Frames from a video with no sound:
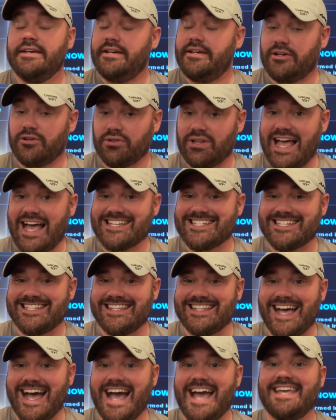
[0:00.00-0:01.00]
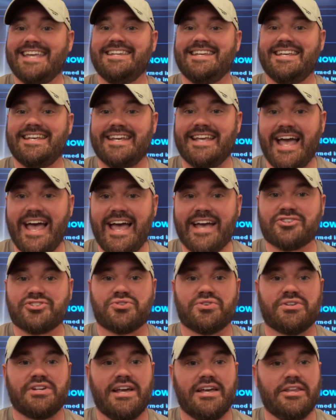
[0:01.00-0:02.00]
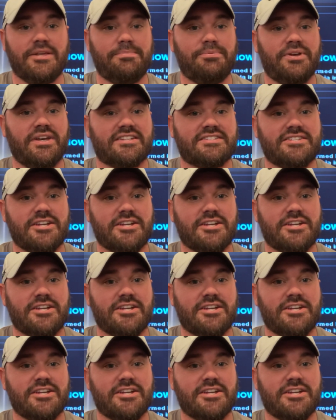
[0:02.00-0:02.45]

and our last 90 extra daily pick